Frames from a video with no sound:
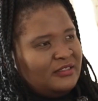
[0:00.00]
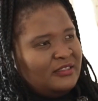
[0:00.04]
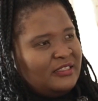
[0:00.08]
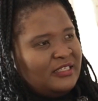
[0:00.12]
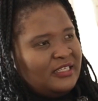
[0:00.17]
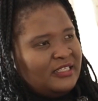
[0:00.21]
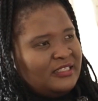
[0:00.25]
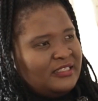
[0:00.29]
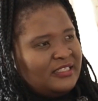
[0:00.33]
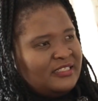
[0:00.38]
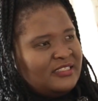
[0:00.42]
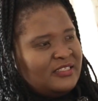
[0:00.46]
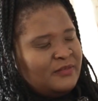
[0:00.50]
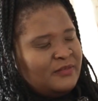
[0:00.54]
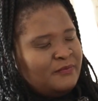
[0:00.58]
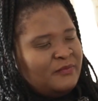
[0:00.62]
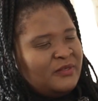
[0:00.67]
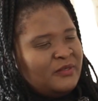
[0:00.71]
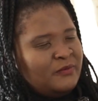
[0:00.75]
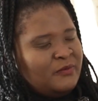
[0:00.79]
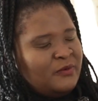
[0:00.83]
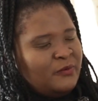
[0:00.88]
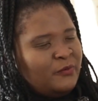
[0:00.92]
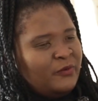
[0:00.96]
Yeah, there's a
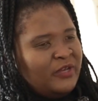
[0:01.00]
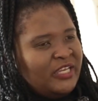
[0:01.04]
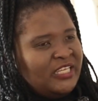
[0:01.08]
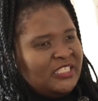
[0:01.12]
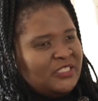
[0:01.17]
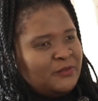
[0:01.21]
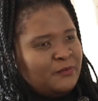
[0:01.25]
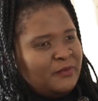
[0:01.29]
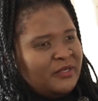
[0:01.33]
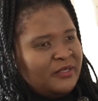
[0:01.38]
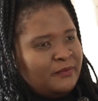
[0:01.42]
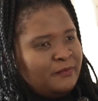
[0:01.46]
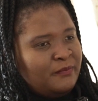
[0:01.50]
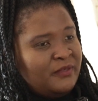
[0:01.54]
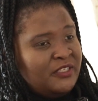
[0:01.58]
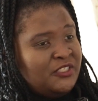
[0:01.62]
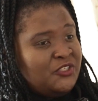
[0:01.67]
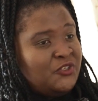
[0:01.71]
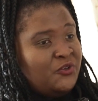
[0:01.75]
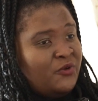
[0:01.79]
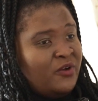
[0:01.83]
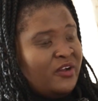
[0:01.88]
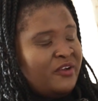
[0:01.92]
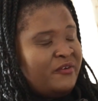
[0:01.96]
minimum wage,
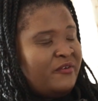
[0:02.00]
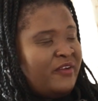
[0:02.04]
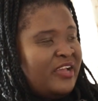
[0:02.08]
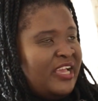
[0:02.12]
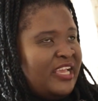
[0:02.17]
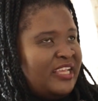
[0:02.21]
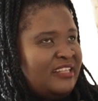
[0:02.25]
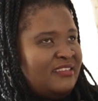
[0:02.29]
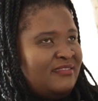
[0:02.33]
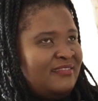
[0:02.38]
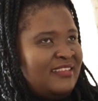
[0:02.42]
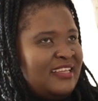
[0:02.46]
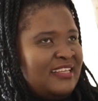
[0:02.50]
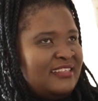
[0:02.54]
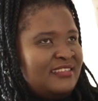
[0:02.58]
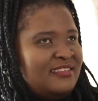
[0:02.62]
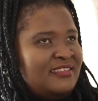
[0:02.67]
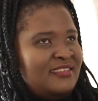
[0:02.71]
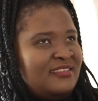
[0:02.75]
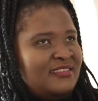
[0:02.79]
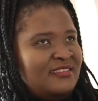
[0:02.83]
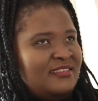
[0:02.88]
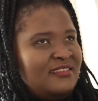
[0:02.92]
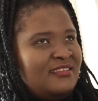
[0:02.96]
but you are right that
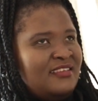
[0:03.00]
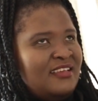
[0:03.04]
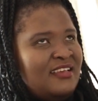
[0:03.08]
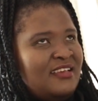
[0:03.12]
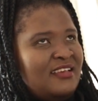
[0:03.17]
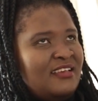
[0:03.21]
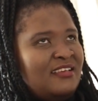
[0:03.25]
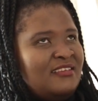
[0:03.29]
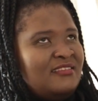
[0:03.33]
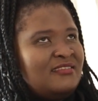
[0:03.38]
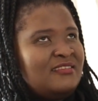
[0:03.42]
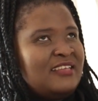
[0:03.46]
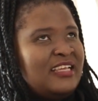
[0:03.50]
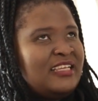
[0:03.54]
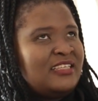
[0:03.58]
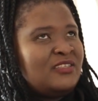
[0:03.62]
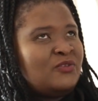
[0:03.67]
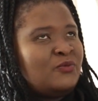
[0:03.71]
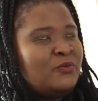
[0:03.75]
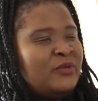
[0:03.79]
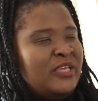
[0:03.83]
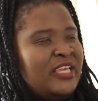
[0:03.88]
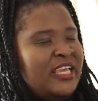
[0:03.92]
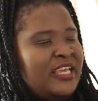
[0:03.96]
like
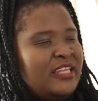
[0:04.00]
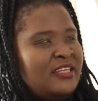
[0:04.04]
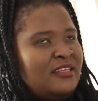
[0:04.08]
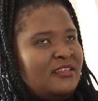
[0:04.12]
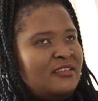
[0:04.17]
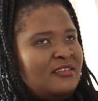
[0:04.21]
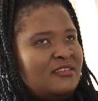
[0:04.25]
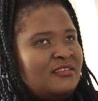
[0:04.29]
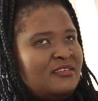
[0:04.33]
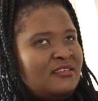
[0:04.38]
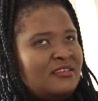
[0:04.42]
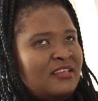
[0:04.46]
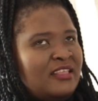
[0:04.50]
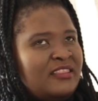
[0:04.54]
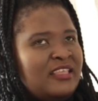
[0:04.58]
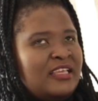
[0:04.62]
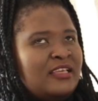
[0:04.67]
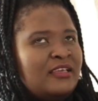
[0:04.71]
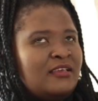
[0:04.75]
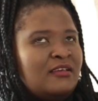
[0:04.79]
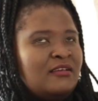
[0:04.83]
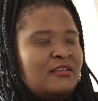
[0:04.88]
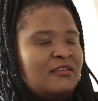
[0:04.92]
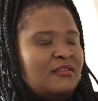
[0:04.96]
we had, I
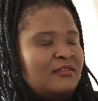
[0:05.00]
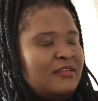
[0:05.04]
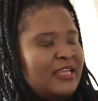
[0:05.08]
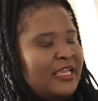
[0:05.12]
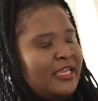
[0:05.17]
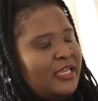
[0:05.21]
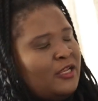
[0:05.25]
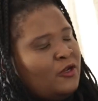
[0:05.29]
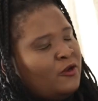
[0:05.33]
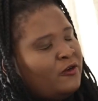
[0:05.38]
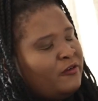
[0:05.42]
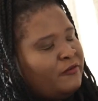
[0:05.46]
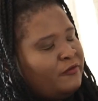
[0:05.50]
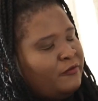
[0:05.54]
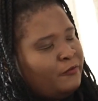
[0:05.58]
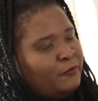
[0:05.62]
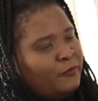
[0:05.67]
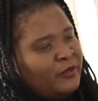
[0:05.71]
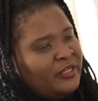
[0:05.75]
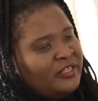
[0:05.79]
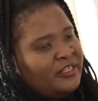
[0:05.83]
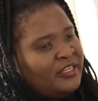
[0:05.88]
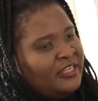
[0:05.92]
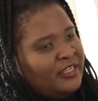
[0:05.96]
think, like a lot of
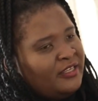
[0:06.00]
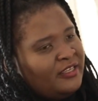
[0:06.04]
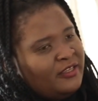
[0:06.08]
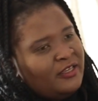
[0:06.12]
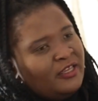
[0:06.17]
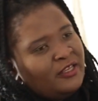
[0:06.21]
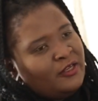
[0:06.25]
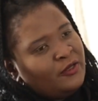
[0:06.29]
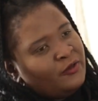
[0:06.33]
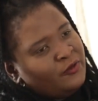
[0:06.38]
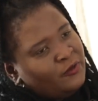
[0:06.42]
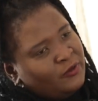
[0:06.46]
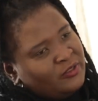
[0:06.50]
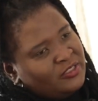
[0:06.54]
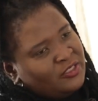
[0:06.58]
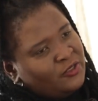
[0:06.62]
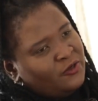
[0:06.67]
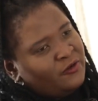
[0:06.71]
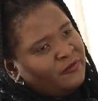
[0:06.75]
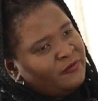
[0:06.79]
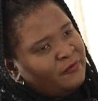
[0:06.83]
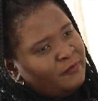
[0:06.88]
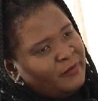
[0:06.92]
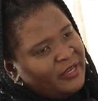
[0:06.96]
when there was a
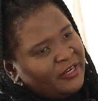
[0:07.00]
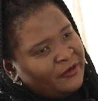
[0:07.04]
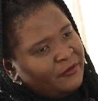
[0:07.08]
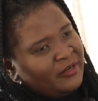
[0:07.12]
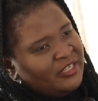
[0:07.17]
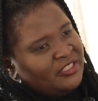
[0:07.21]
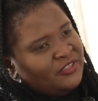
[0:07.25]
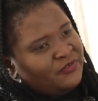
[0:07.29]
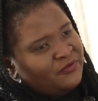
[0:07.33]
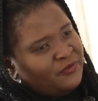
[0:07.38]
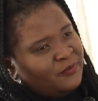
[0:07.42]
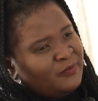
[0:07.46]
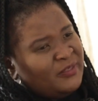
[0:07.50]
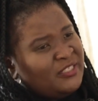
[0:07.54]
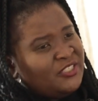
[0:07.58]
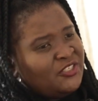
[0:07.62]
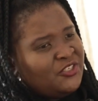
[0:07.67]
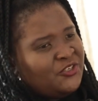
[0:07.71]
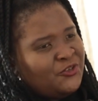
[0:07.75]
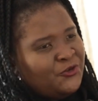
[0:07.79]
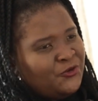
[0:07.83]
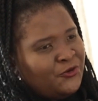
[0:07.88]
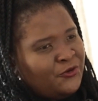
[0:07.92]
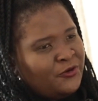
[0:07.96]
lot of migration from
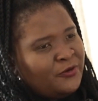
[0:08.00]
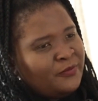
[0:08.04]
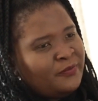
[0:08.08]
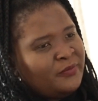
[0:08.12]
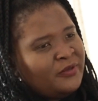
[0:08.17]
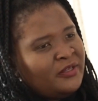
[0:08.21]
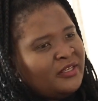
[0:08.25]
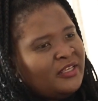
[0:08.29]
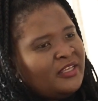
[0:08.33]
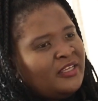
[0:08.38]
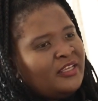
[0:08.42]
Eastern Europe,